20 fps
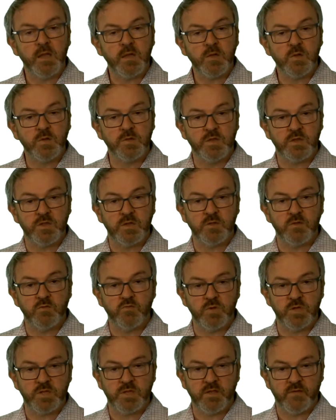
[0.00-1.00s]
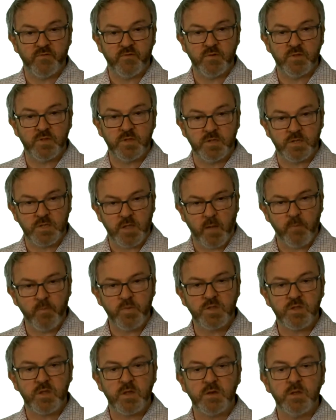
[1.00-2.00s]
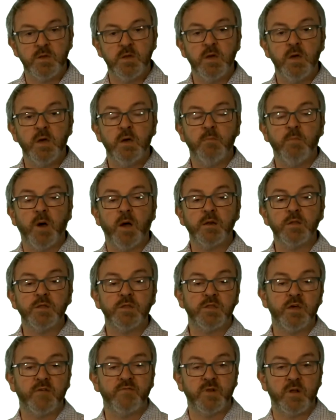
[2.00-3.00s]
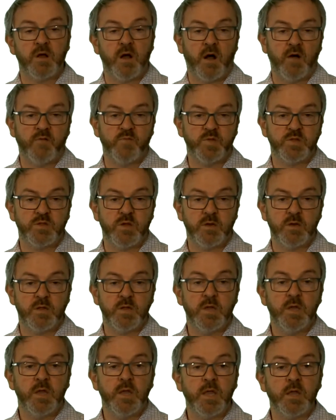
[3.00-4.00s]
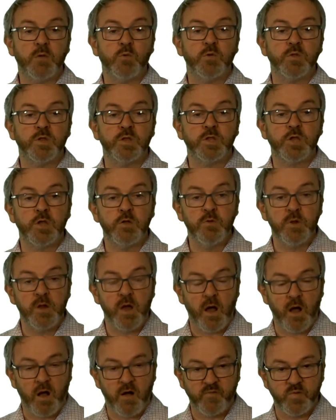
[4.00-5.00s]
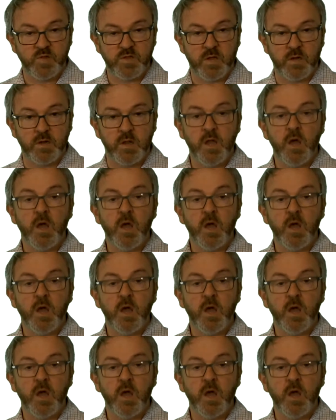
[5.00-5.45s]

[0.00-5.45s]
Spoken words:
you can see the risk difference is 10% minus 7.5% equals 2.5%.